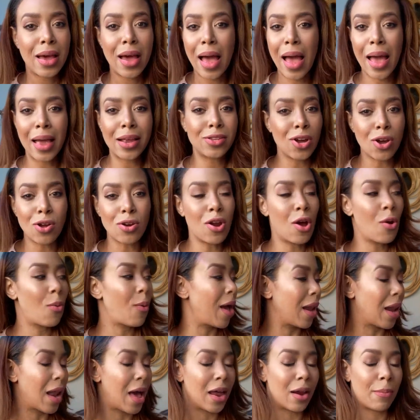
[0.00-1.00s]
I don't know
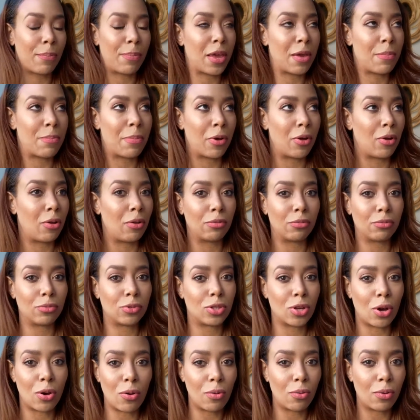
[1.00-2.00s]
why a lot of people
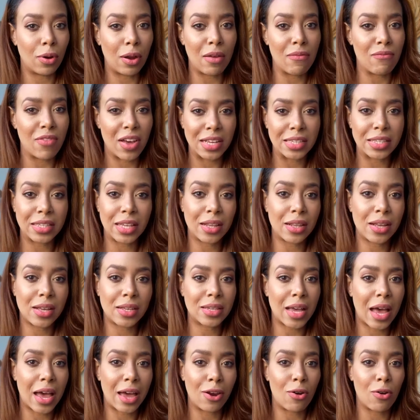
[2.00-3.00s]
don't invest in
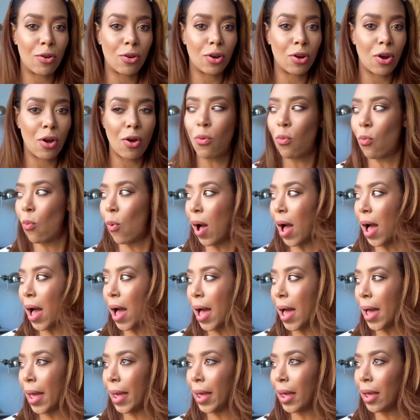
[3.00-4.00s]
this. I don't know
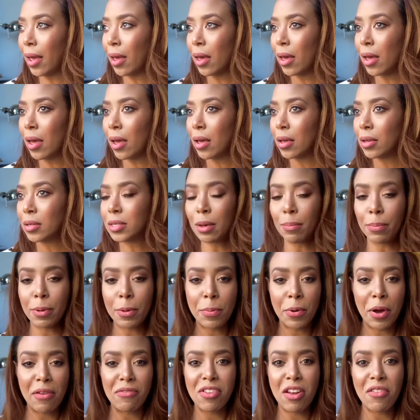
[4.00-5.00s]
why some
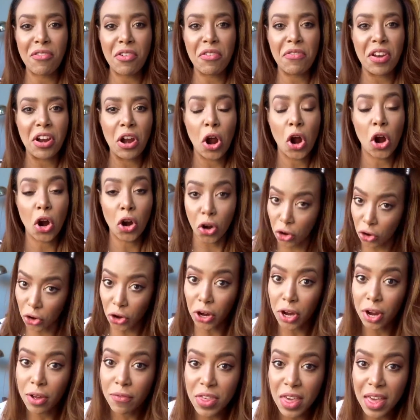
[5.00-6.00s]
people have never even
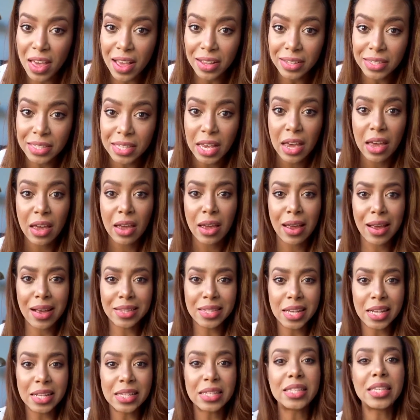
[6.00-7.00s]
heard of this.
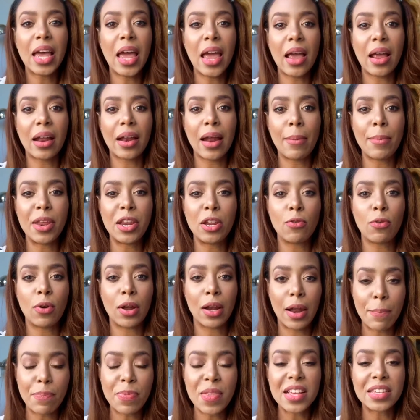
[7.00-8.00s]
It's insane. I mean, you
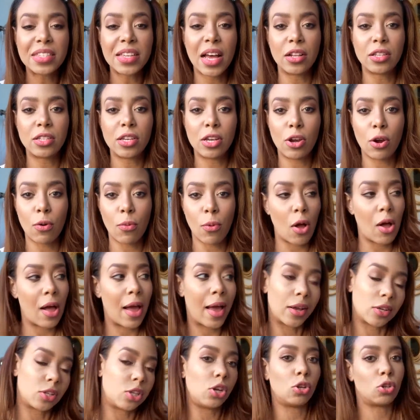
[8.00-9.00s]
clip this onto your wall,
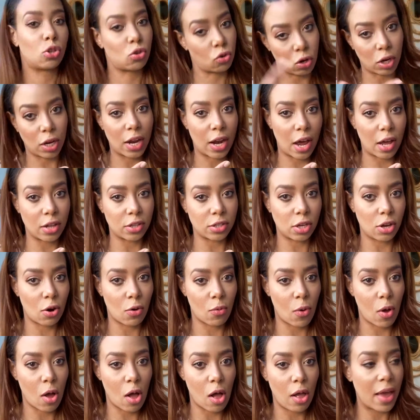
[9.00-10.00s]
actually you drill it onto your
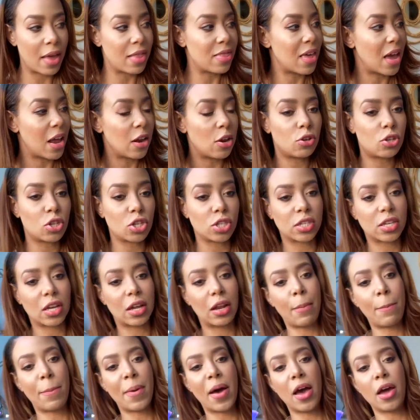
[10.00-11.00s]
wall, and then you just
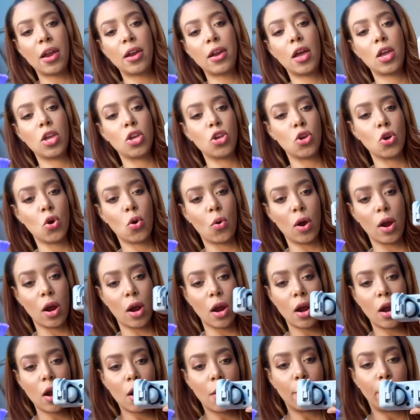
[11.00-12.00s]
clip on
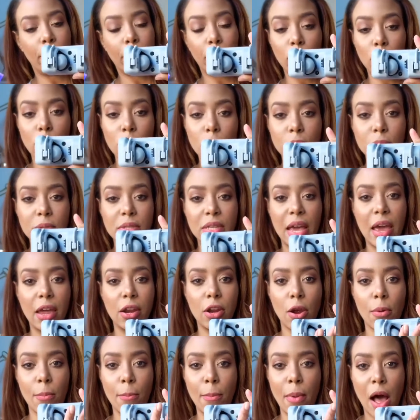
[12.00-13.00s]
your brooms
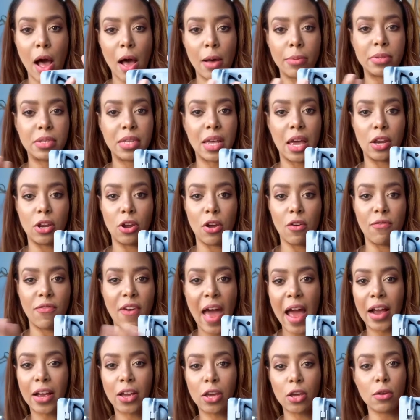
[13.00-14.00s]
and your mops and your
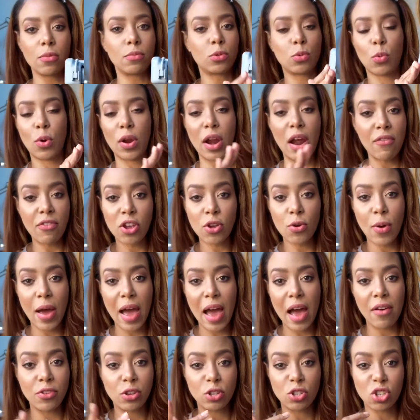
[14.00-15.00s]
vacuums, whatever you
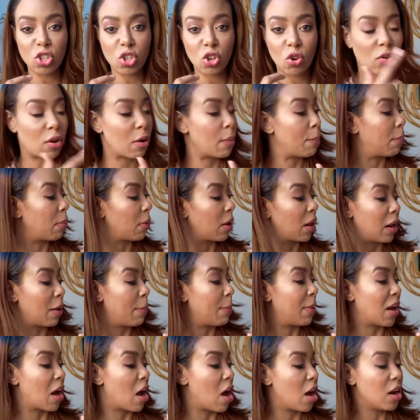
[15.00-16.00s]
have, you just
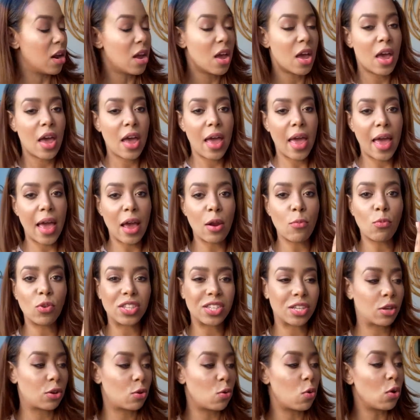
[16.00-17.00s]
clip it on. And
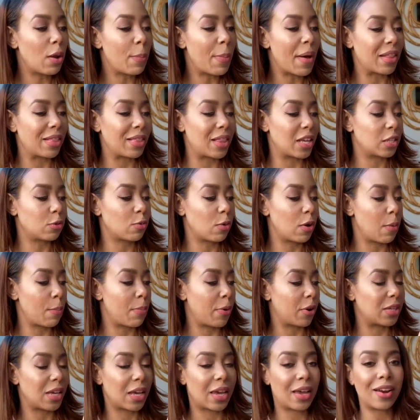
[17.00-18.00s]
what's cool about this one in
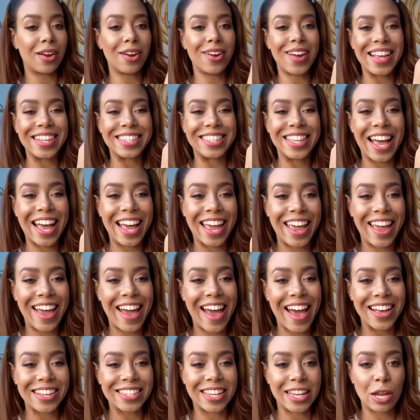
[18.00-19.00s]
particular is that it
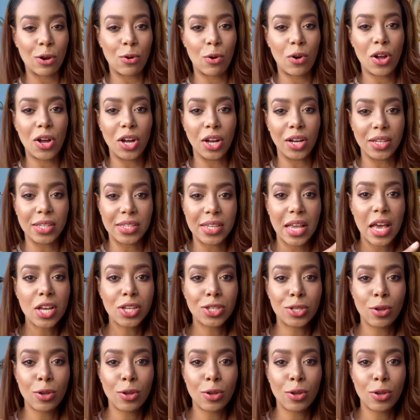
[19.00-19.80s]
has little hooks.